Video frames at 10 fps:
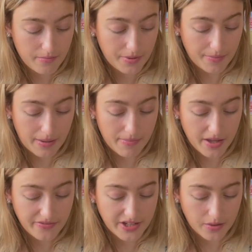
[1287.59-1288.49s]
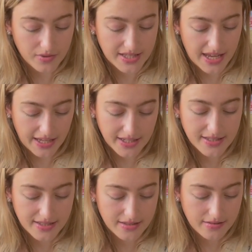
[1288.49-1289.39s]
But my birthday was
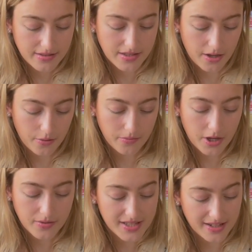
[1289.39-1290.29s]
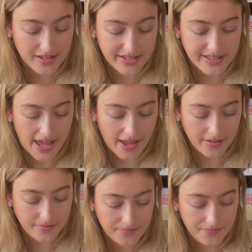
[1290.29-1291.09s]
ace, so no sadness there.